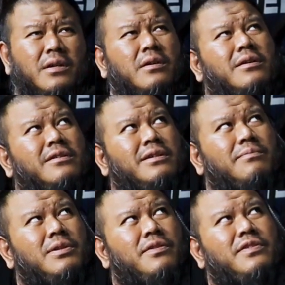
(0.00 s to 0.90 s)
I
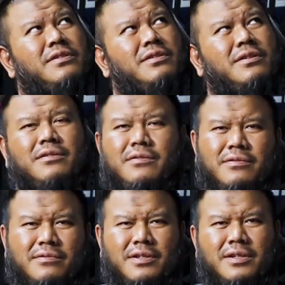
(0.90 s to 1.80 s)
believe it's
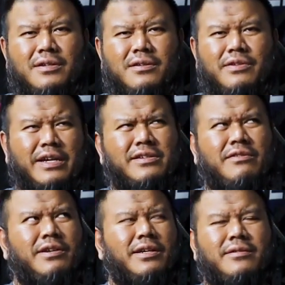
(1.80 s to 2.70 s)
the Rex
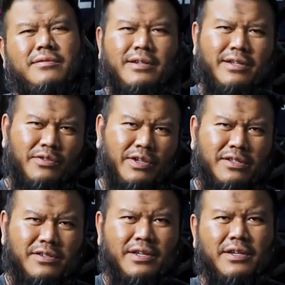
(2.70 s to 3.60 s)
and Rig. You
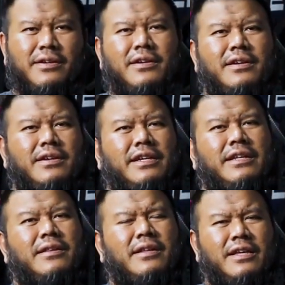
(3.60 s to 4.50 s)
can see
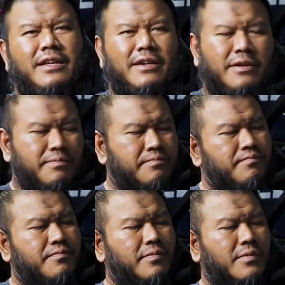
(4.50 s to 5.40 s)
in the
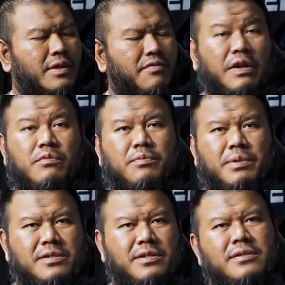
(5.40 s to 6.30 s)
framework
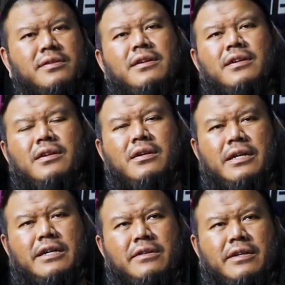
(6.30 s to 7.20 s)
pieces
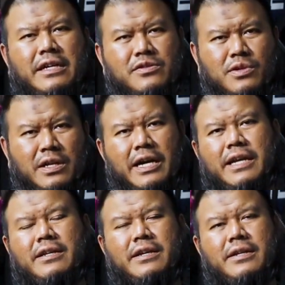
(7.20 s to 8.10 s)
the actual
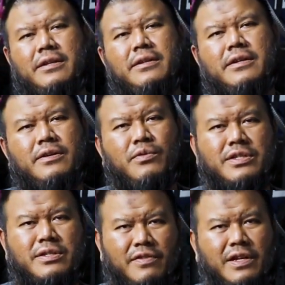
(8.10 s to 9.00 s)
height and
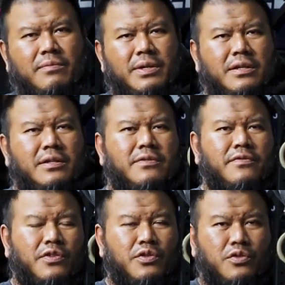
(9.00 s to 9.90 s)
what's available
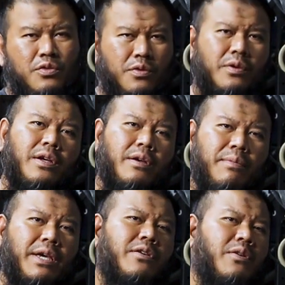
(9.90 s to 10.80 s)
for you to
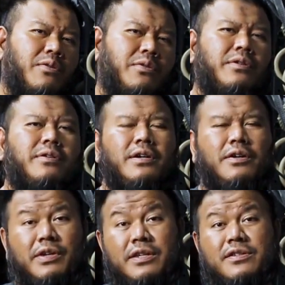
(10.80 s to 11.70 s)
make your own
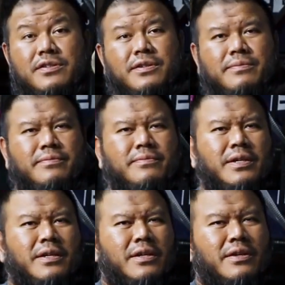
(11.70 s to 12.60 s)
rig system.
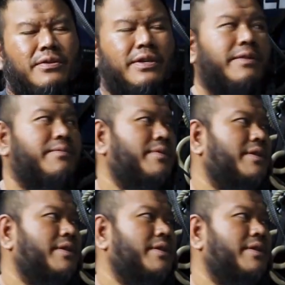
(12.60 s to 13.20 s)
Okay.